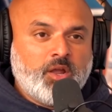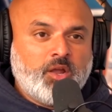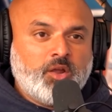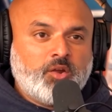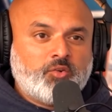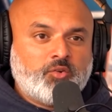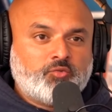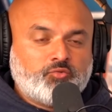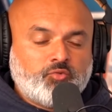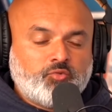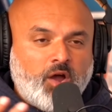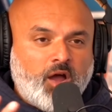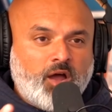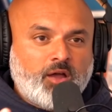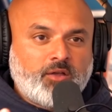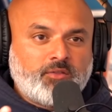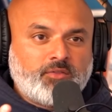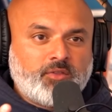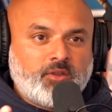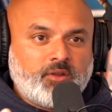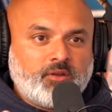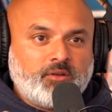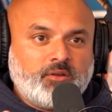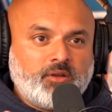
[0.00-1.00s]
rather
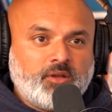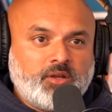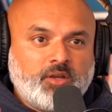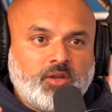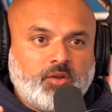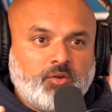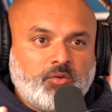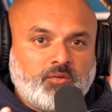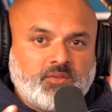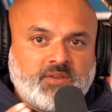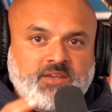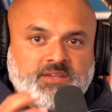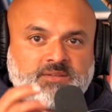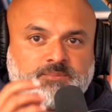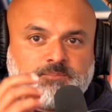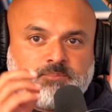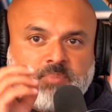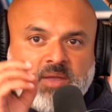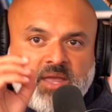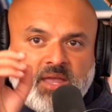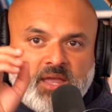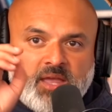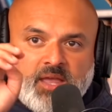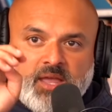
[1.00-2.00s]
than these
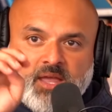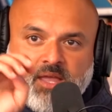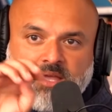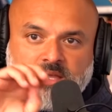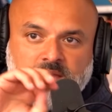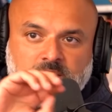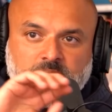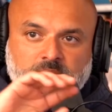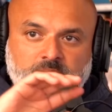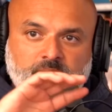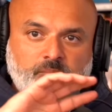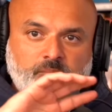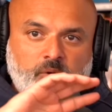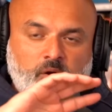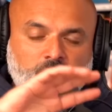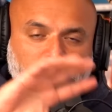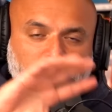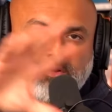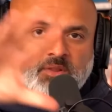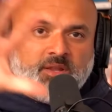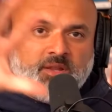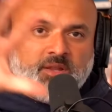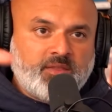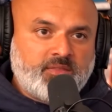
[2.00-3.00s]
big
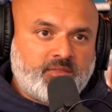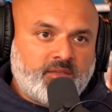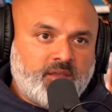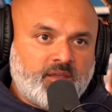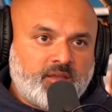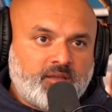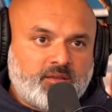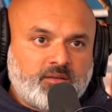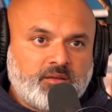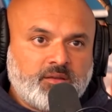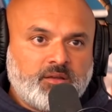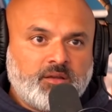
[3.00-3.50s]
monolithic,